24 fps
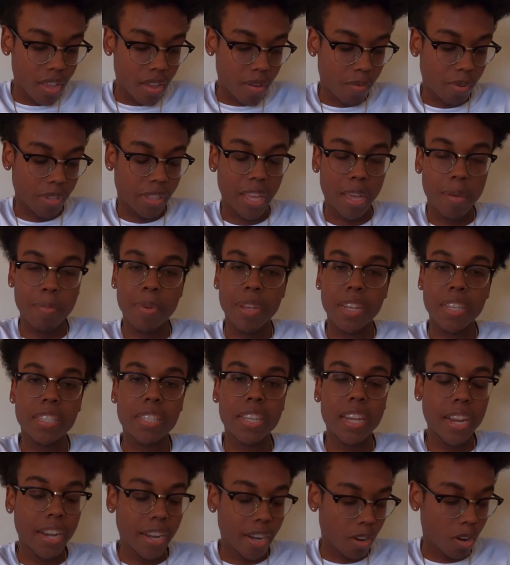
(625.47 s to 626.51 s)
with that being
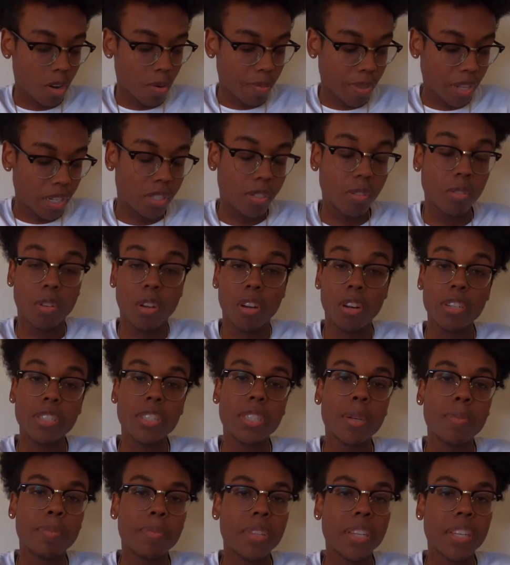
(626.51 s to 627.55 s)
said, I hope that you learned
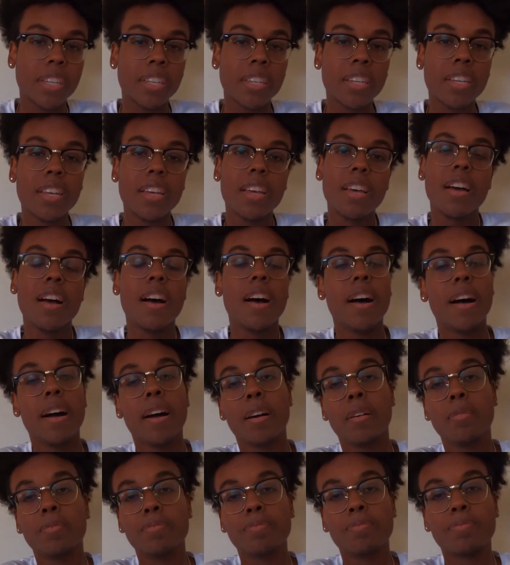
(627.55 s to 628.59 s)
something.
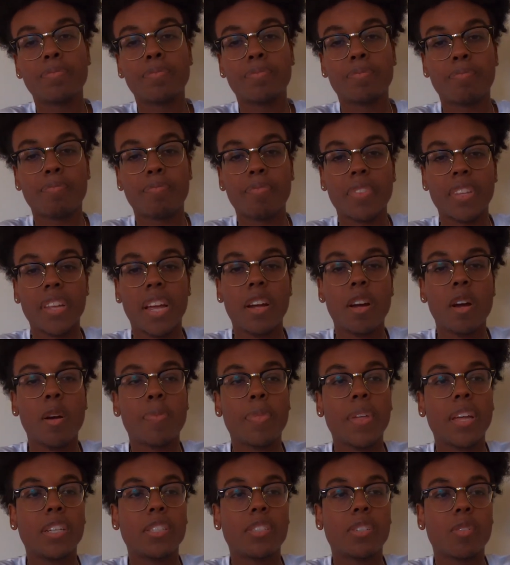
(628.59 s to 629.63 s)
I hope
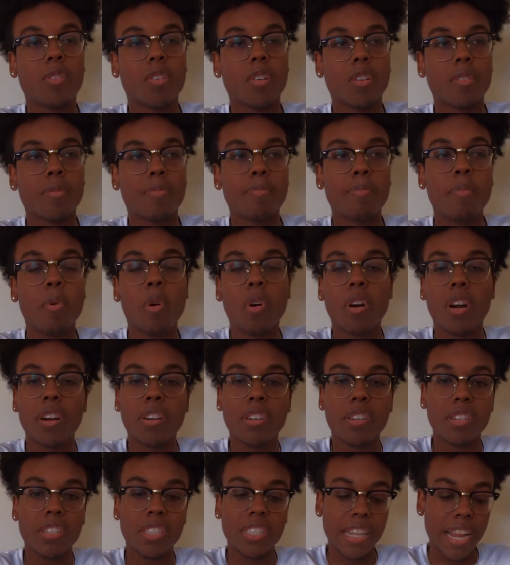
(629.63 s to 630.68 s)
that you're more
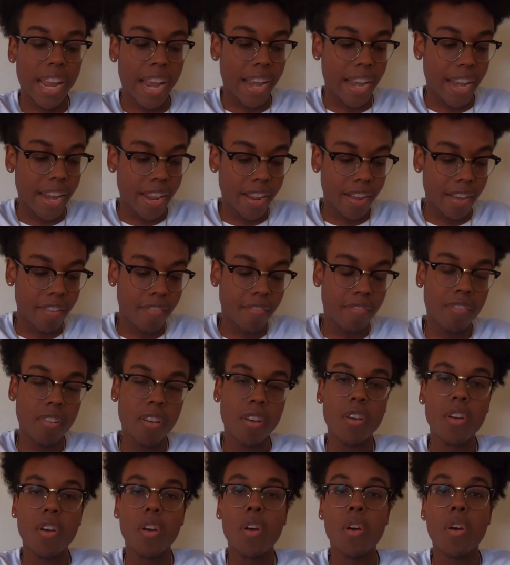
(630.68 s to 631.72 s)
understanding of
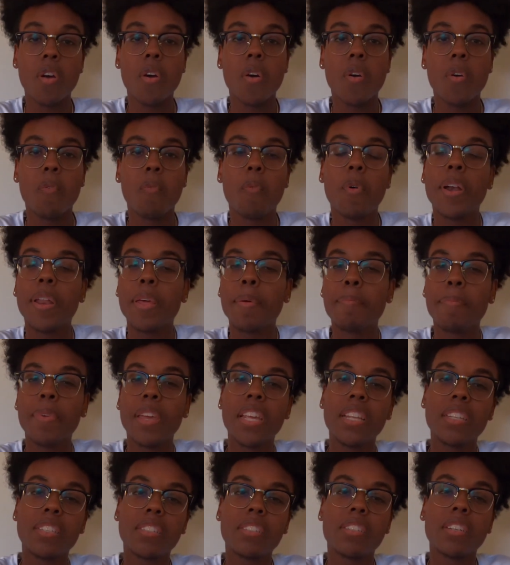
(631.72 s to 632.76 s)
what it
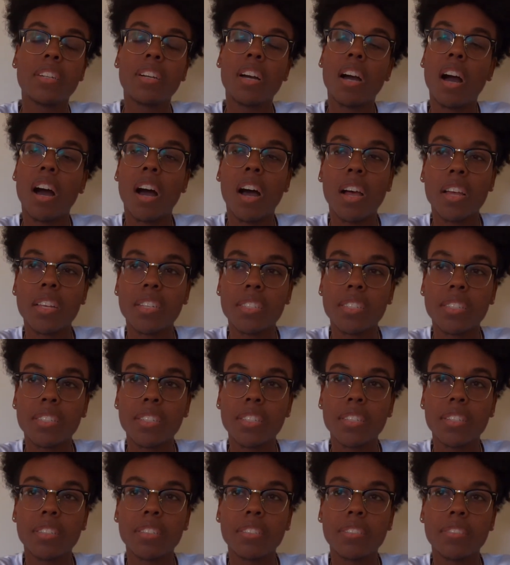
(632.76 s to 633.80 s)
means to cost
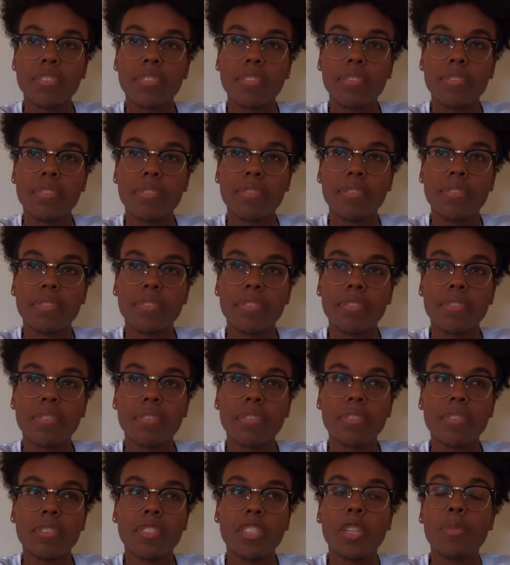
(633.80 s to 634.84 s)

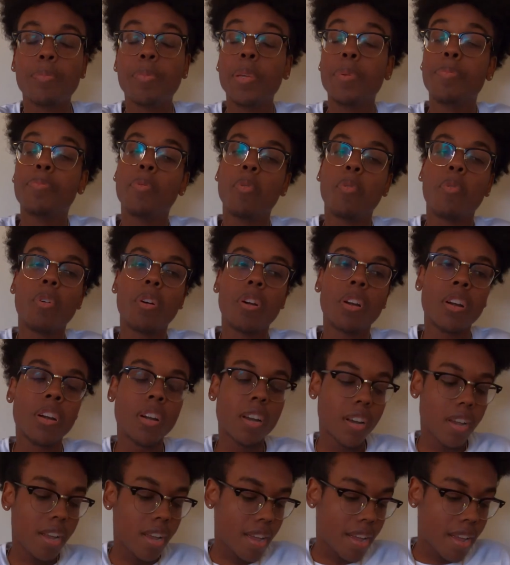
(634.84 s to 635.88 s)
to be poor.
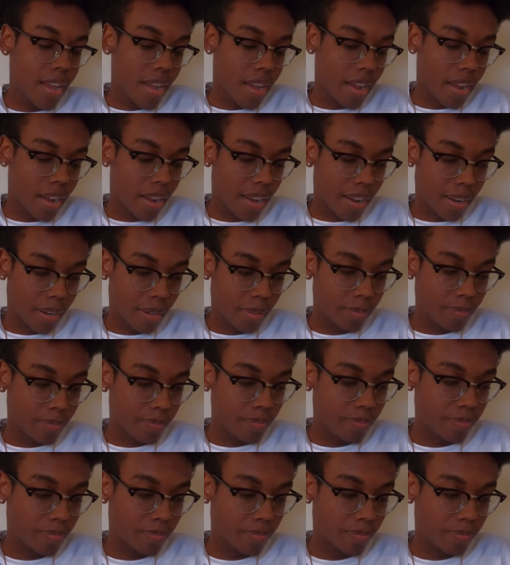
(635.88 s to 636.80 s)
And